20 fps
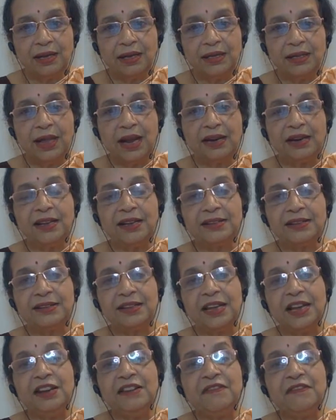That is
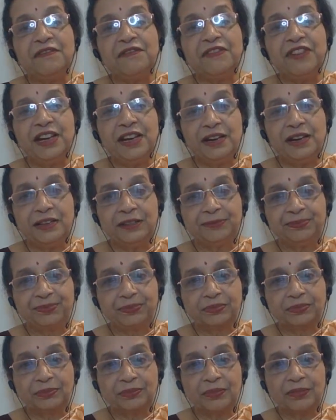infinite.
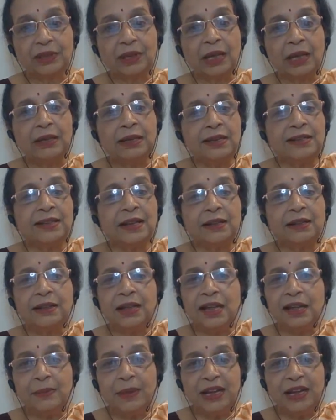There's
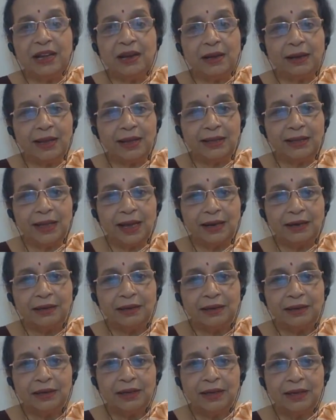nothing bigger than that,
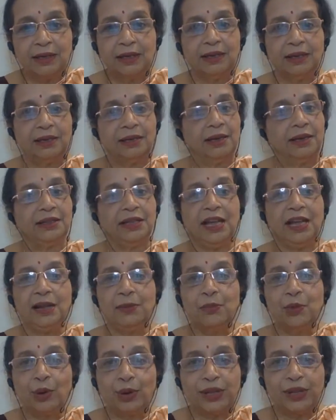
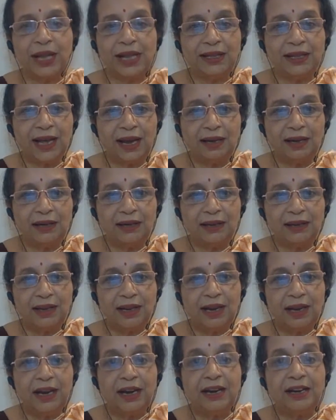nothing more than that.
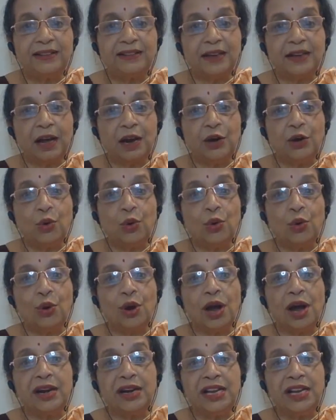It is
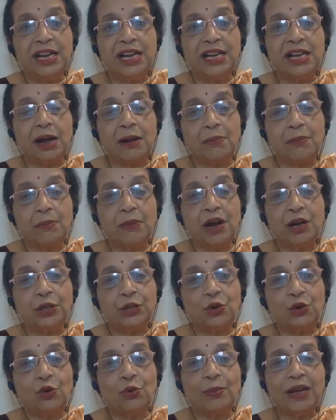Ano Aniyam
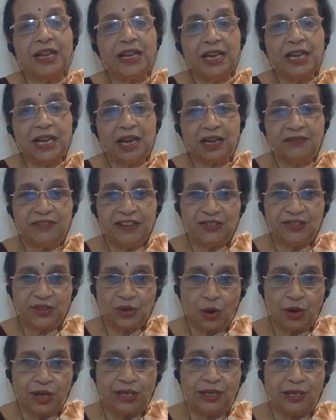Mahato Mahiyan. We
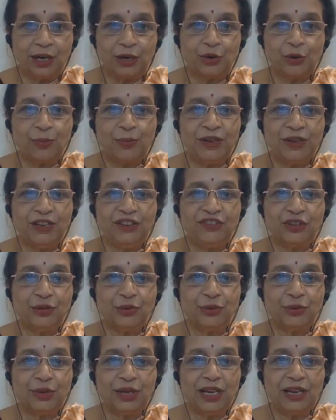saw in
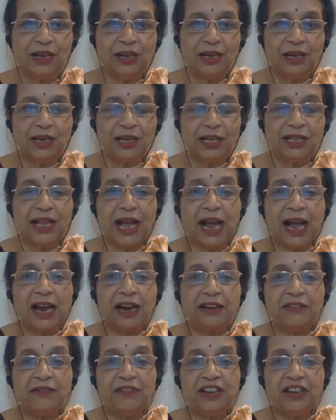Kathopanishad only.
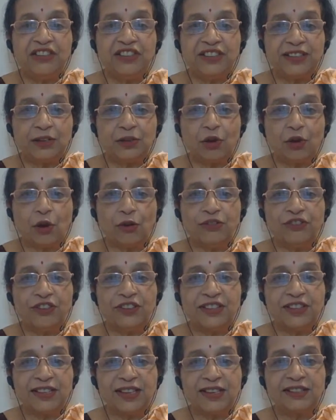That which is the
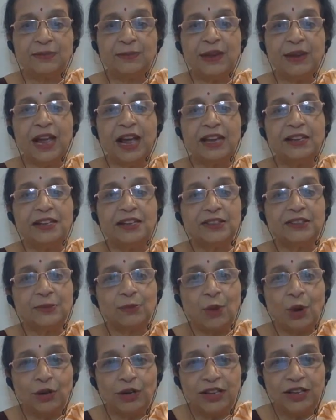consciousness behind the
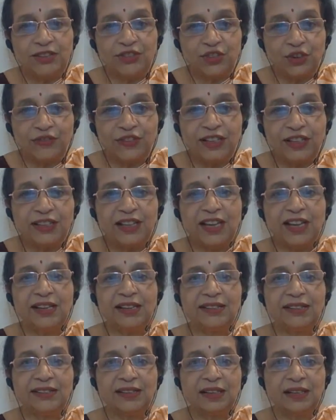smallest of the
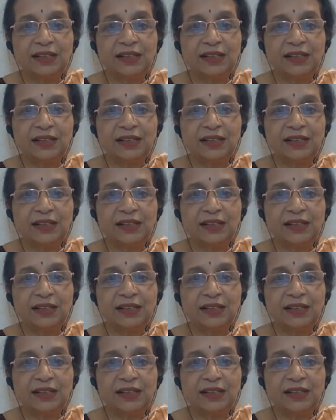things,